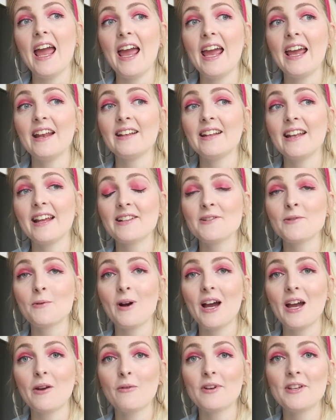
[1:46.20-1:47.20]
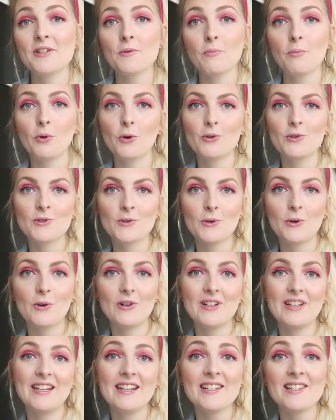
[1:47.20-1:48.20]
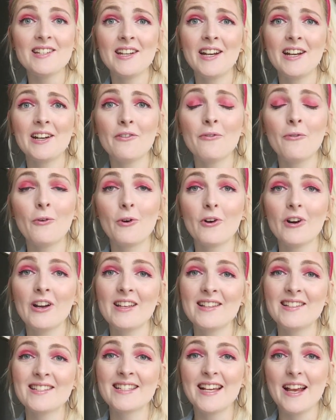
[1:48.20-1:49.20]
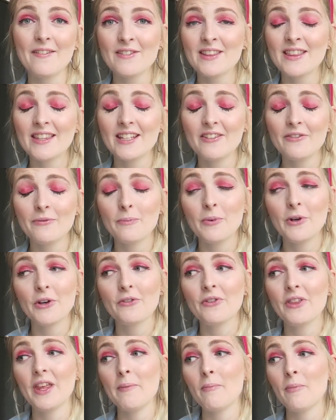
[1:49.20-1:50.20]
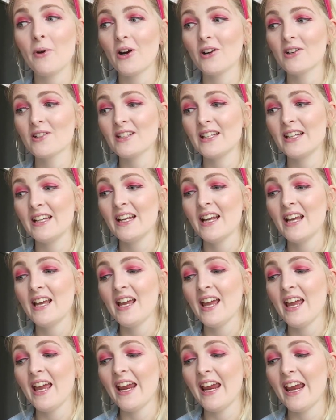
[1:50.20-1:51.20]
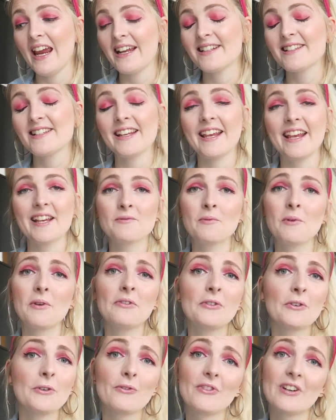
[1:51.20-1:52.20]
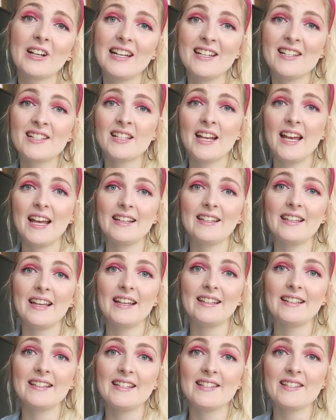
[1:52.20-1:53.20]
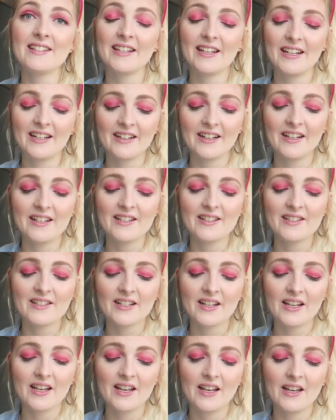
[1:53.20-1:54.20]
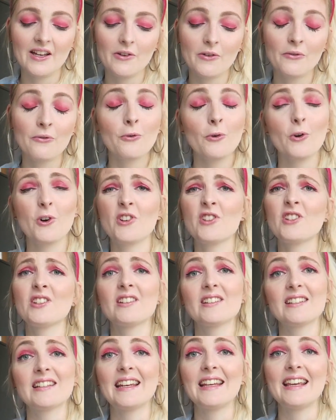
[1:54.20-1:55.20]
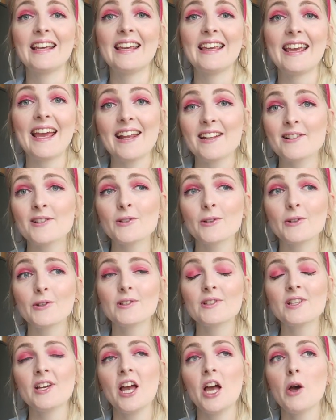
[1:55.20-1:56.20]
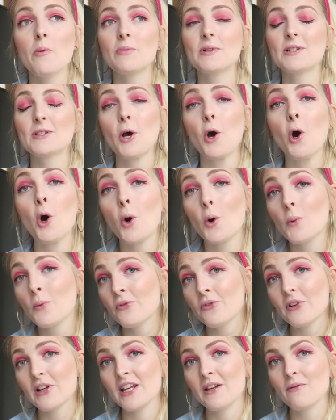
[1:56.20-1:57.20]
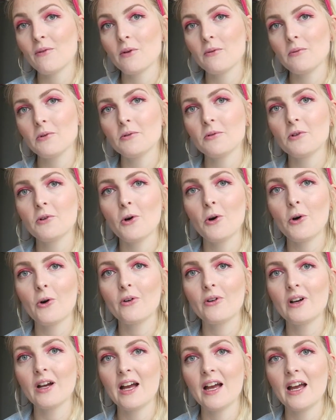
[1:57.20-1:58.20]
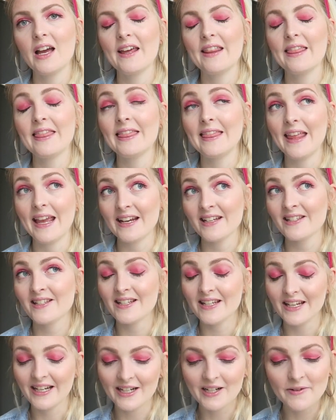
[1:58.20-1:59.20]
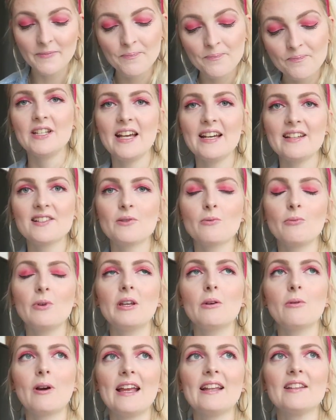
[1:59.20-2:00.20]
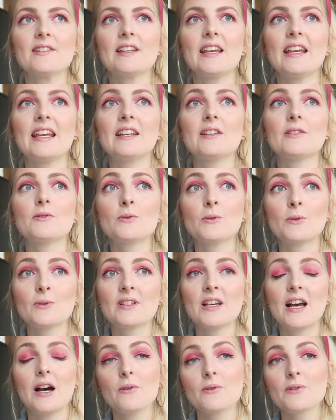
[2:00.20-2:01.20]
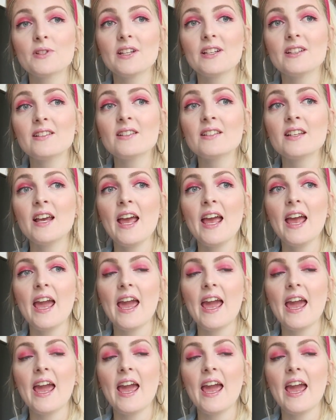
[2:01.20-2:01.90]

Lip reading: And that's why we're supposed to go this year for his 70th birthday party. And yes, we feel really sad that this year is unfortunately cancelled. But hopefully we will go next year. But yes, we went in 2000.